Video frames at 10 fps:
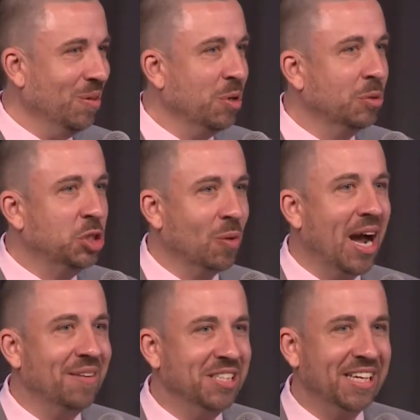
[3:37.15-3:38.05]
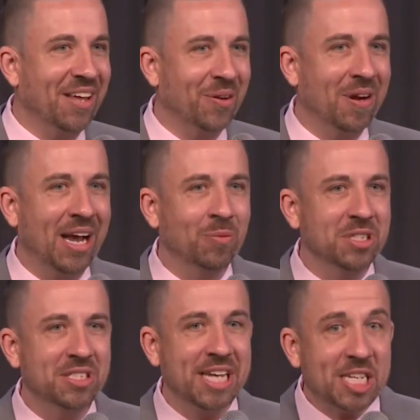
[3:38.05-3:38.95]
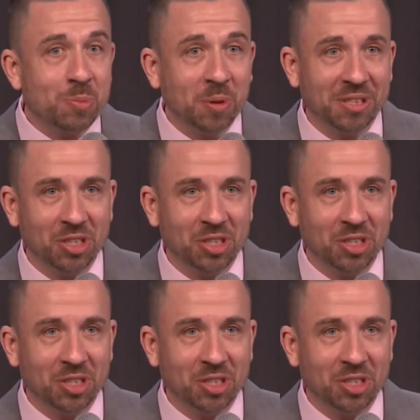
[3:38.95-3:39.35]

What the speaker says: We would drive together, and I would desperately